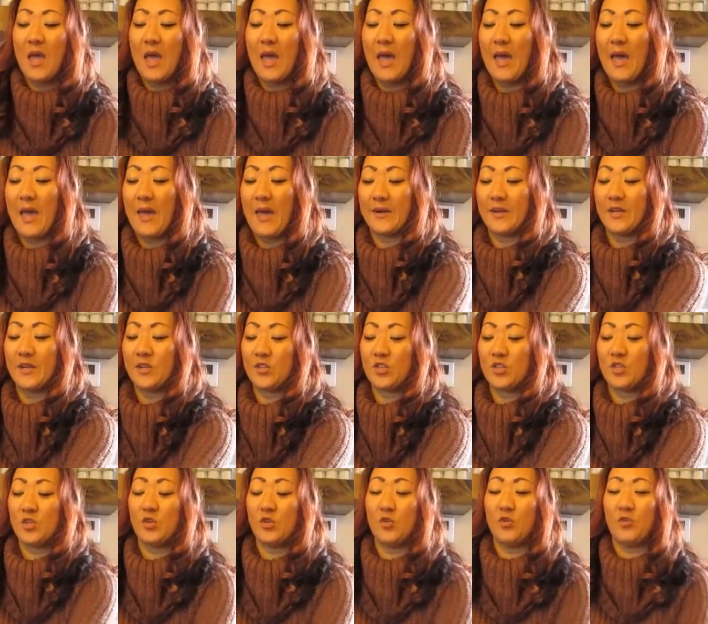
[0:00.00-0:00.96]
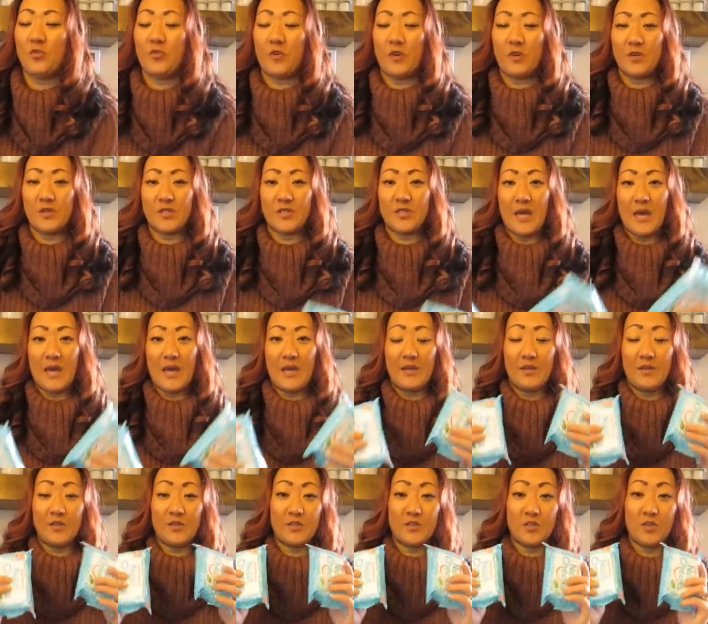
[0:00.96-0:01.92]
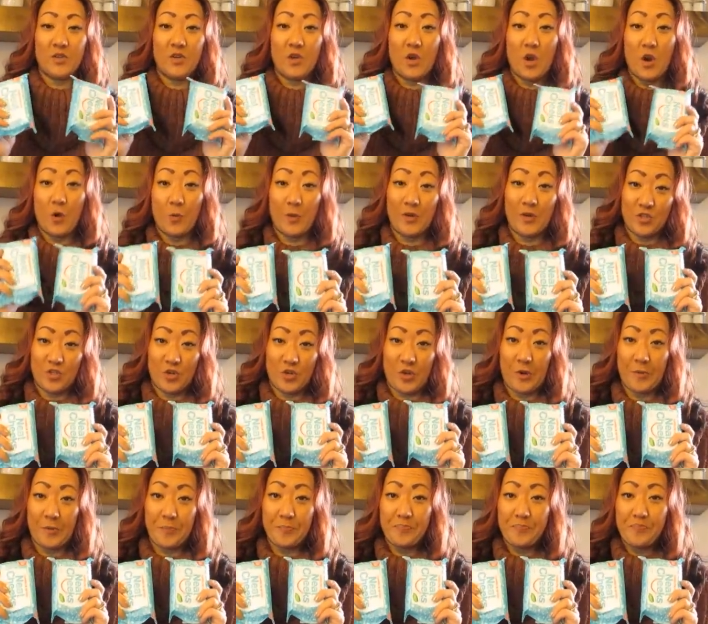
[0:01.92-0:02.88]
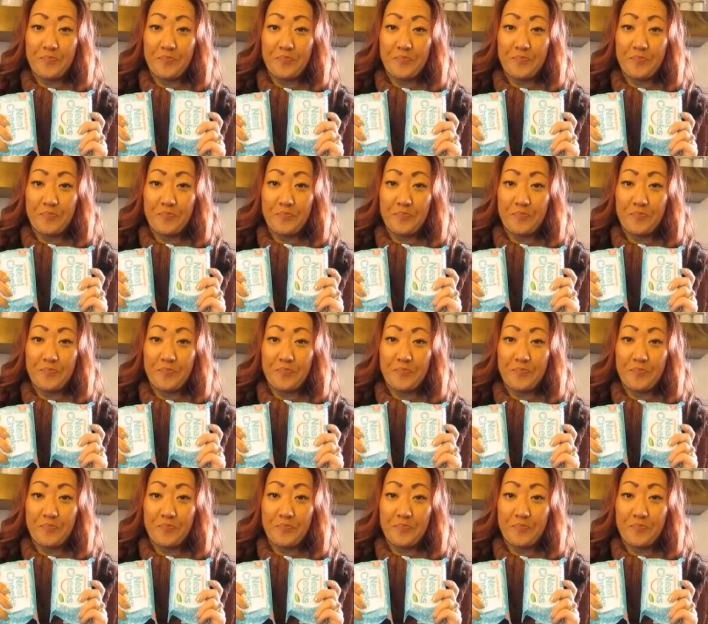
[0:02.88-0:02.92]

and two full-size original,